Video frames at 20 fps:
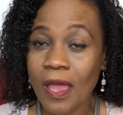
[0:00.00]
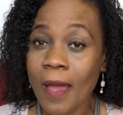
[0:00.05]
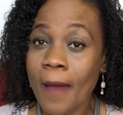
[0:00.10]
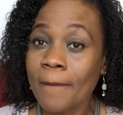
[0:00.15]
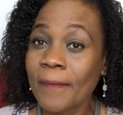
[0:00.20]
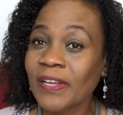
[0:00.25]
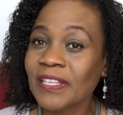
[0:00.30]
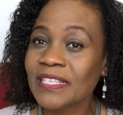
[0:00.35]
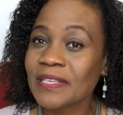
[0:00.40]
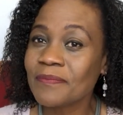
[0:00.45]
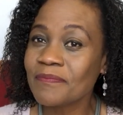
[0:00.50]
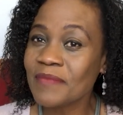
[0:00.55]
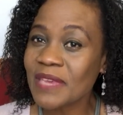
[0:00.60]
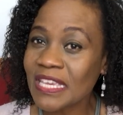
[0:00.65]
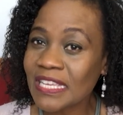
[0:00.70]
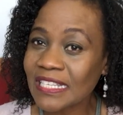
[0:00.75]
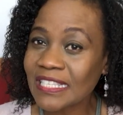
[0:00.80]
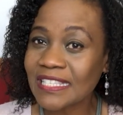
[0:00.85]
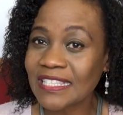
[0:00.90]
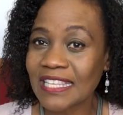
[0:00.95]
But it
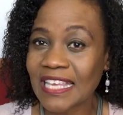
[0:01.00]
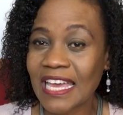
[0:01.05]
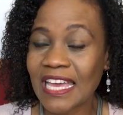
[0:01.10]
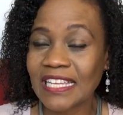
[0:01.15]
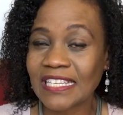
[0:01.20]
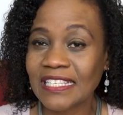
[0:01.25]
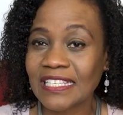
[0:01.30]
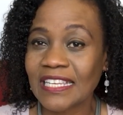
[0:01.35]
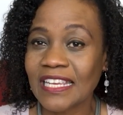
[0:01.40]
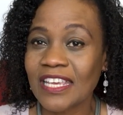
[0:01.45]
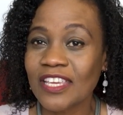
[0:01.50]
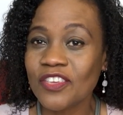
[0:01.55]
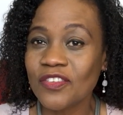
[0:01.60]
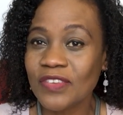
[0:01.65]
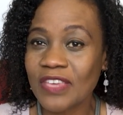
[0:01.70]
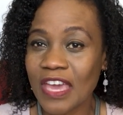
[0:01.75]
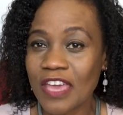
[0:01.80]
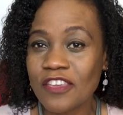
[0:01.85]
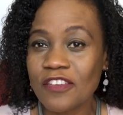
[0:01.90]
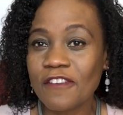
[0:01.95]
means that you
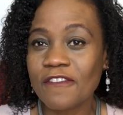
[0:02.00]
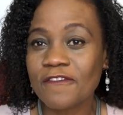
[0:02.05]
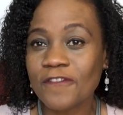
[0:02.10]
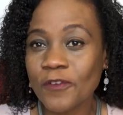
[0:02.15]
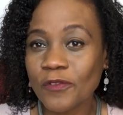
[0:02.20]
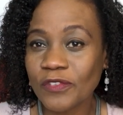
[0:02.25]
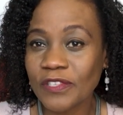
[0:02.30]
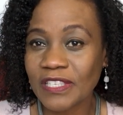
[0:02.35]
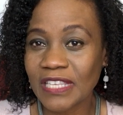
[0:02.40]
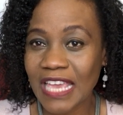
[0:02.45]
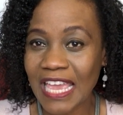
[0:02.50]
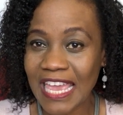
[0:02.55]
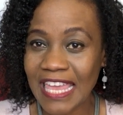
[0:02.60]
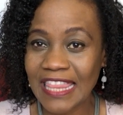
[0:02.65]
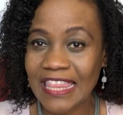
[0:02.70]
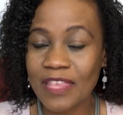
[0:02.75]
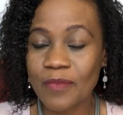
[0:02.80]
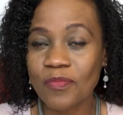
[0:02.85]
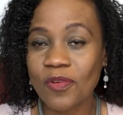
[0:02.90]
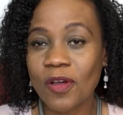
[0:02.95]
get your foot in
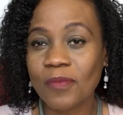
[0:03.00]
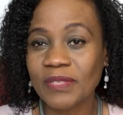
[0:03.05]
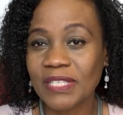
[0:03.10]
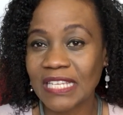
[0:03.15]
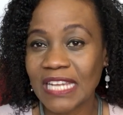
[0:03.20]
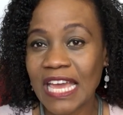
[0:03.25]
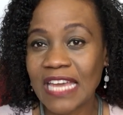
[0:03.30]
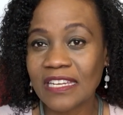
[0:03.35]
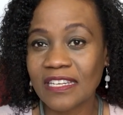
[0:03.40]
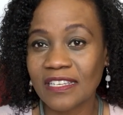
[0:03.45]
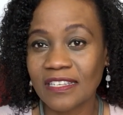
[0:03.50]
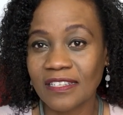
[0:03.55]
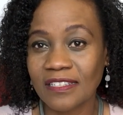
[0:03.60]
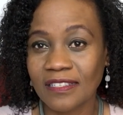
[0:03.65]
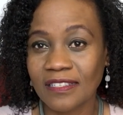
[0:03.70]
the property ladder.